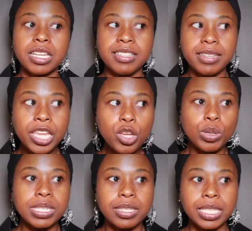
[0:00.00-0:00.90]

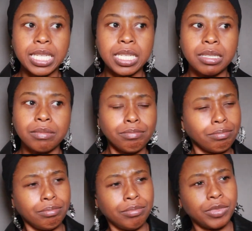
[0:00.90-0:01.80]
continuously,
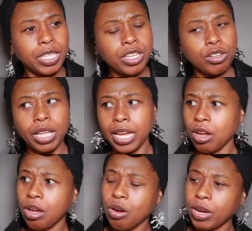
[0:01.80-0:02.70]
then you're like,
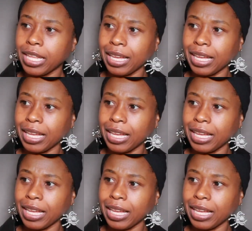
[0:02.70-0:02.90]
oh, okay.